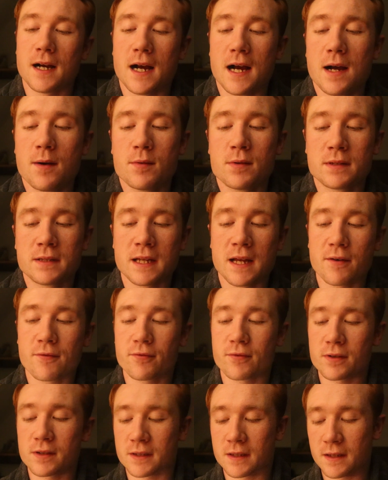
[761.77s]
I would
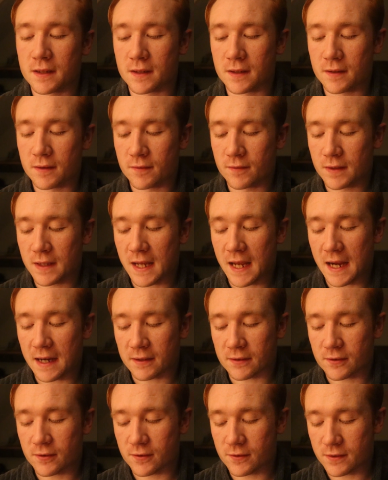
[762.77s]
definitely give the
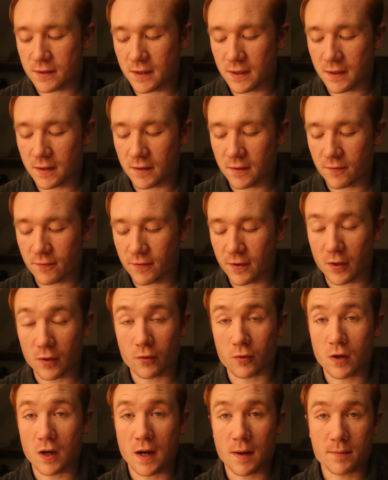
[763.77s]
actors in Fear
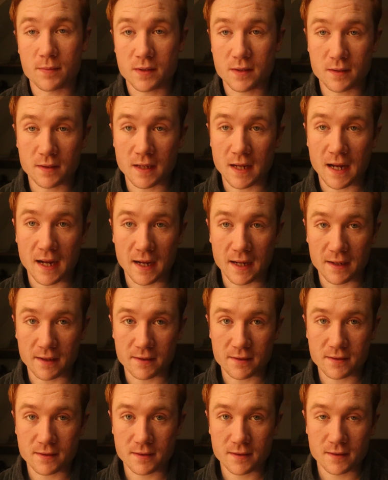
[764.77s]
Crops the
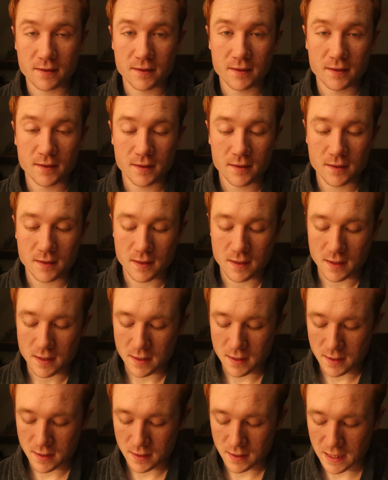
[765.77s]
highest.
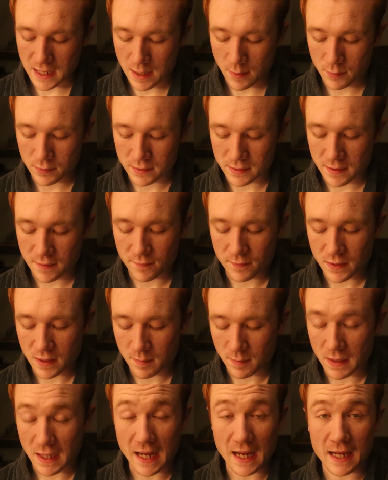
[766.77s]
I would give
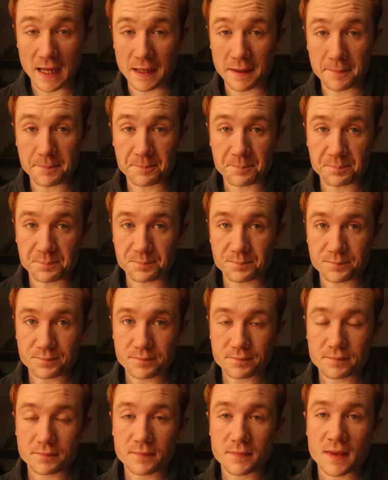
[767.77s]
them an 8.
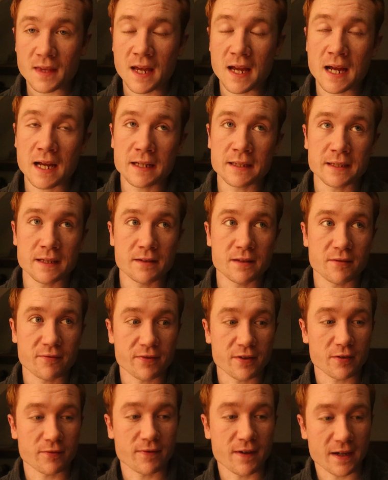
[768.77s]
I'd give the
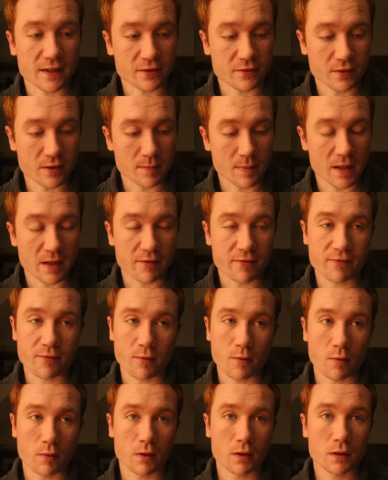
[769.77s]
Fear Factory about a
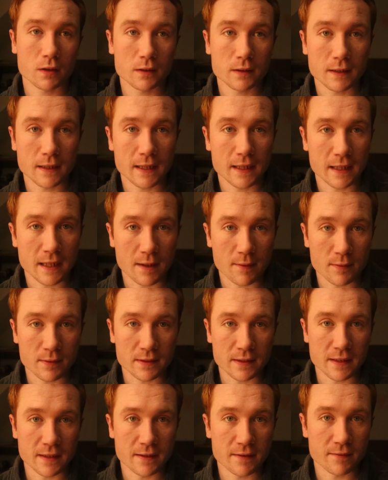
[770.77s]
4, and I
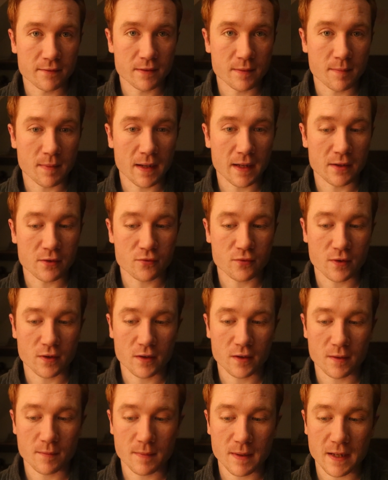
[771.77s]
would give the main
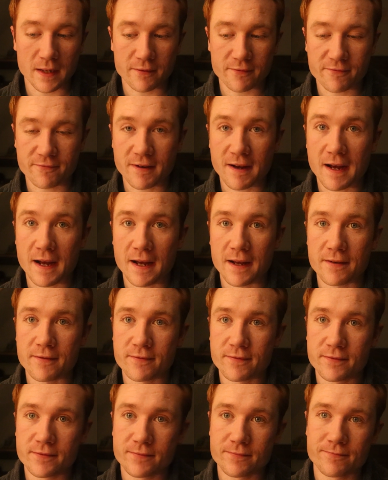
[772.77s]
trail about a
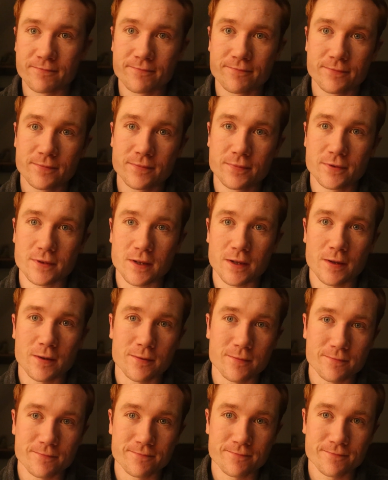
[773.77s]
5.
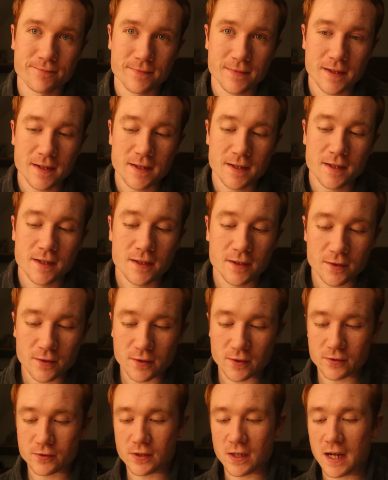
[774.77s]
So,
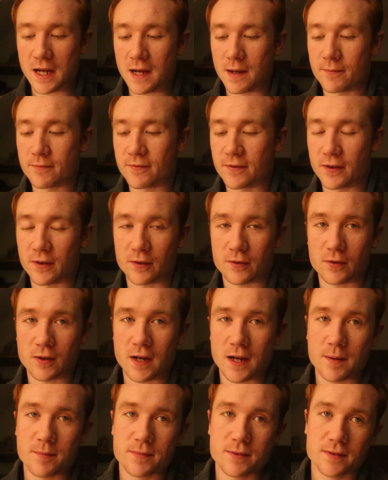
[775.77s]
good job, Fear
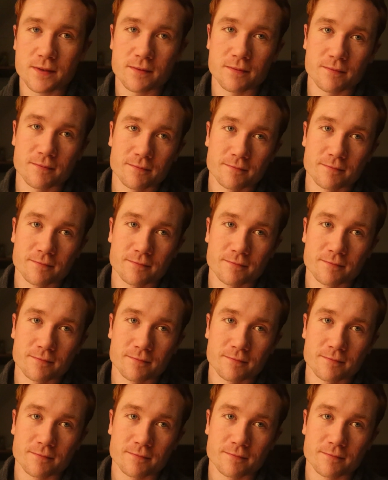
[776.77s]
Crops.